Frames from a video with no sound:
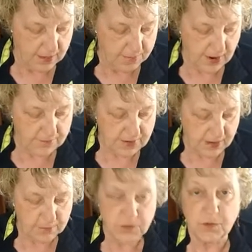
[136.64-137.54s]
5
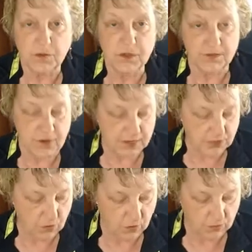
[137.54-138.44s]
tablespoons of
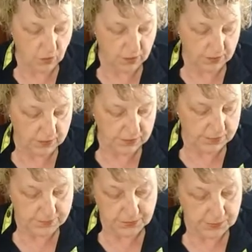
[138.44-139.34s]
ice cold water,
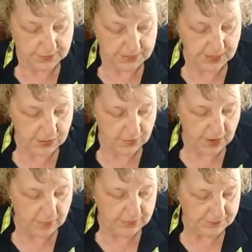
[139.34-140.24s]
just because I know
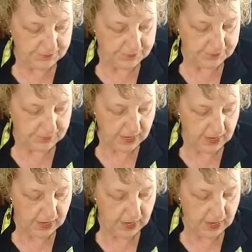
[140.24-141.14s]
that one,
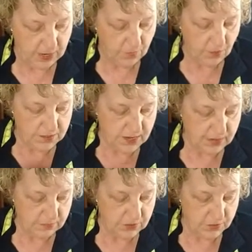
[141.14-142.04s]
and 1
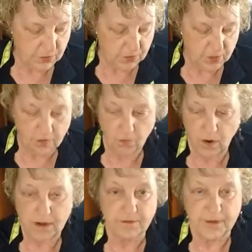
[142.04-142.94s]
tablespoon of
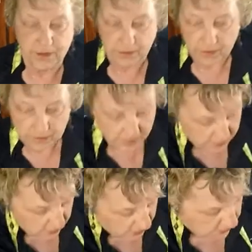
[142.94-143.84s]
white vinegar.
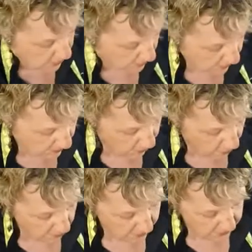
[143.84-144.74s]
So I'm going to
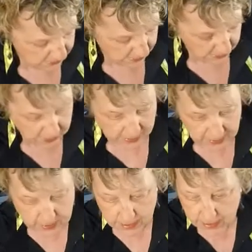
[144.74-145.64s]
pour this
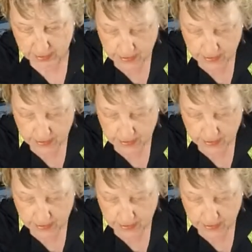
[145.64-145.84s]
in,